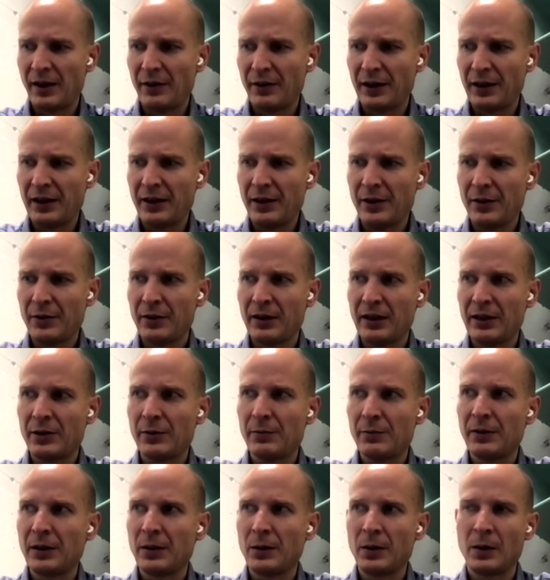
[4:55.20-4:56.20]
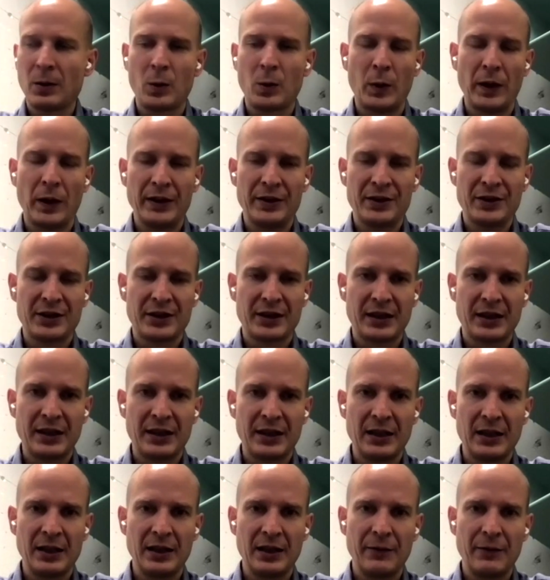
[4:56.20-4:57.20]
I think you need to be quite
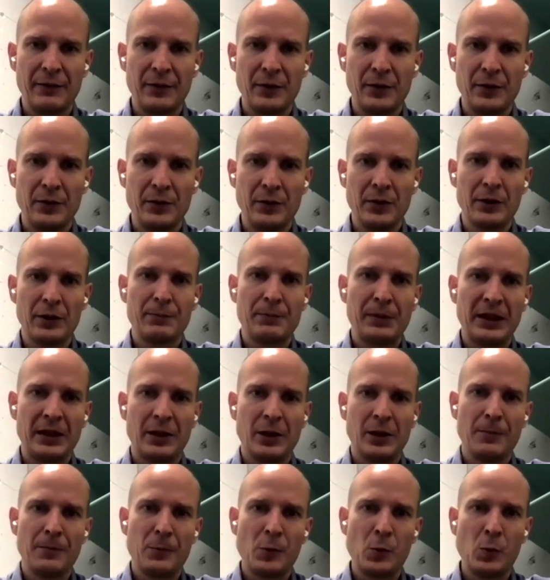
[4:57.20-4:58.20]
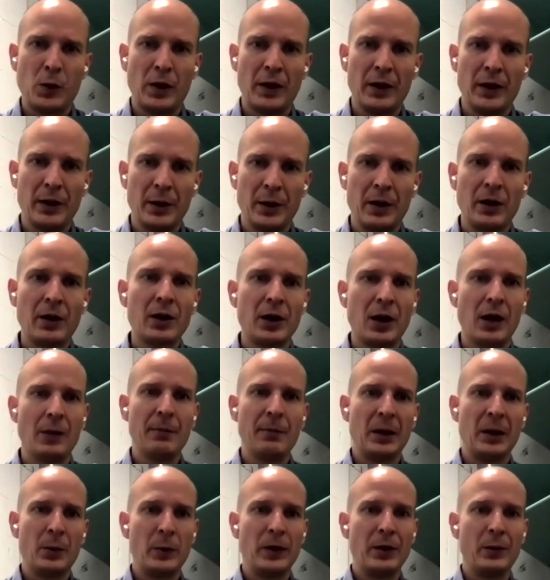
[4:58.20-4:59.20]
skilled if you do not pick up one
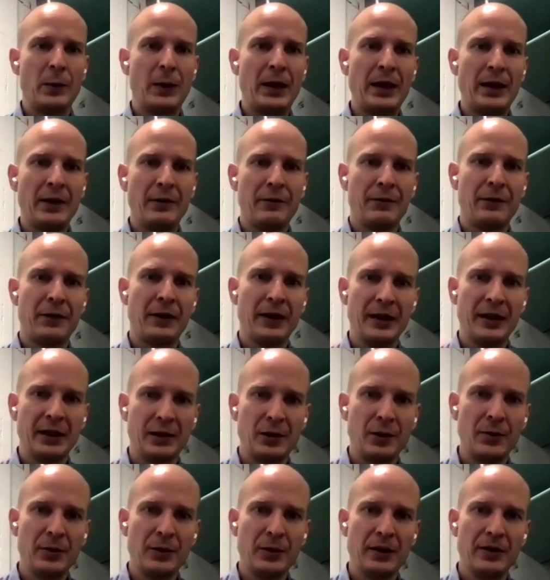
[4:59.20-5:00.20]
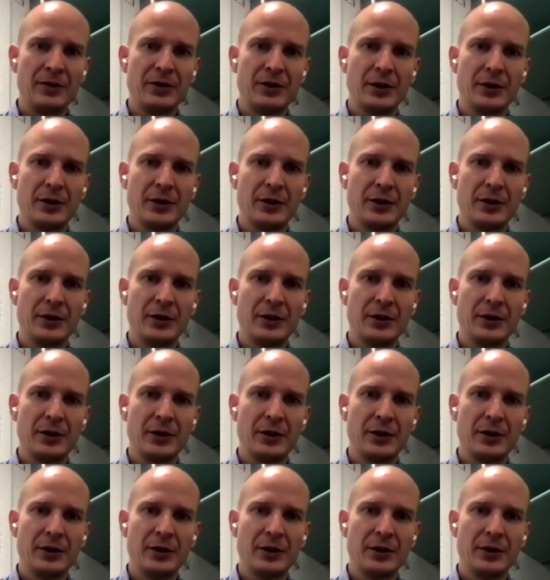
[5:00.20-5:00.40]
coming with Wi-Fi included.